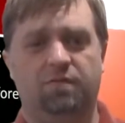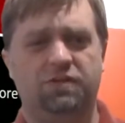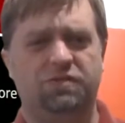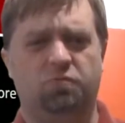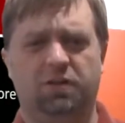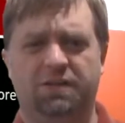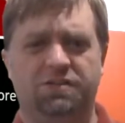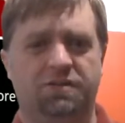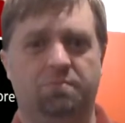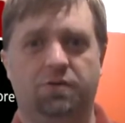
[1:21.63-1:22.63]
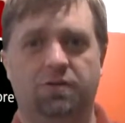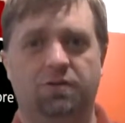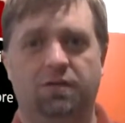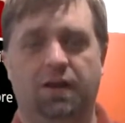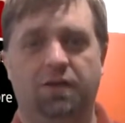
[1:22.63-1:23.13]
just really
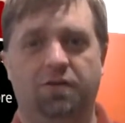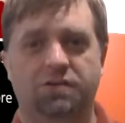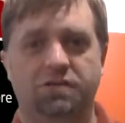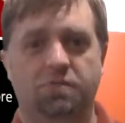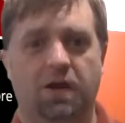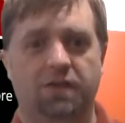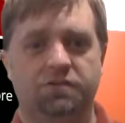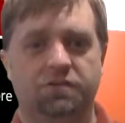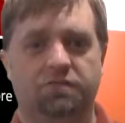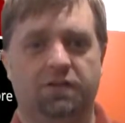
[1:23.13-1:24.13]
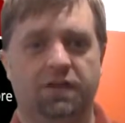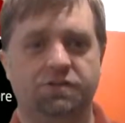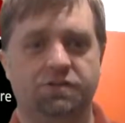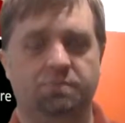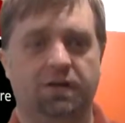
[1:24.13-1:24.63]
simple, and you can see why this is
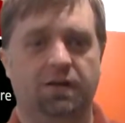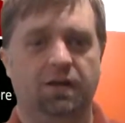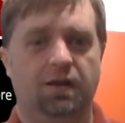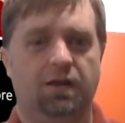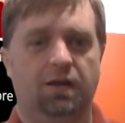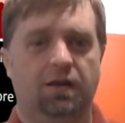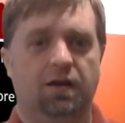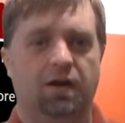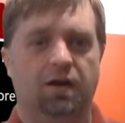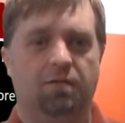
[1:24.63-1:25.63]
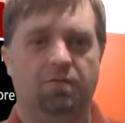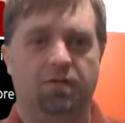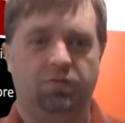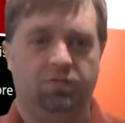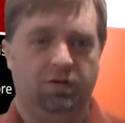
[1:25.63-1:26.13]
fallacious. But
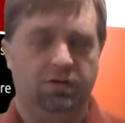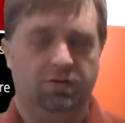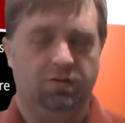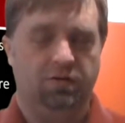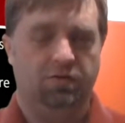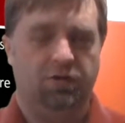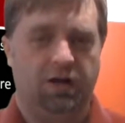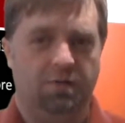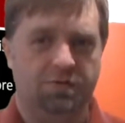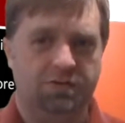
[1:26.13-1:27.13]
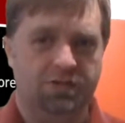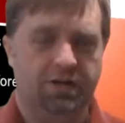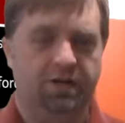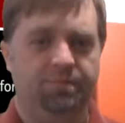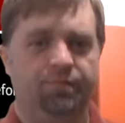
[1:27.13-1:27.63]
as for
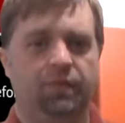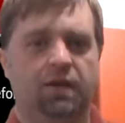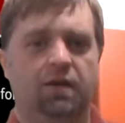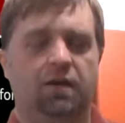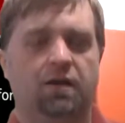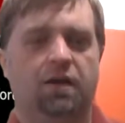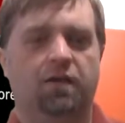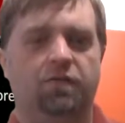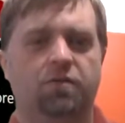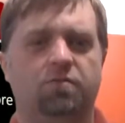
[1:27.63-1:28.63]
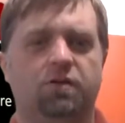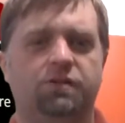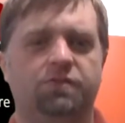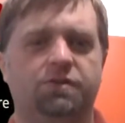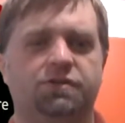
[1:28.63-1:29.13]
composition, if you were
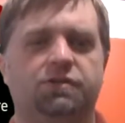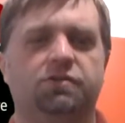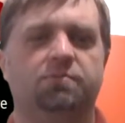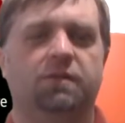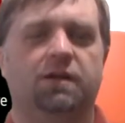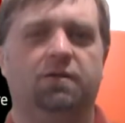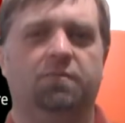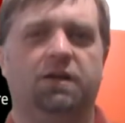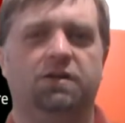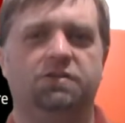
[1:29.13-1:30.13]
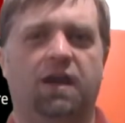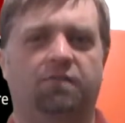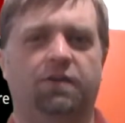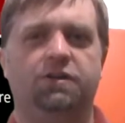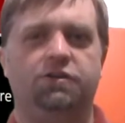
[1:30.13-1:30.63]
to assume that because
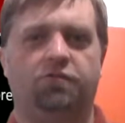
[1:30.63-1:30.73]
every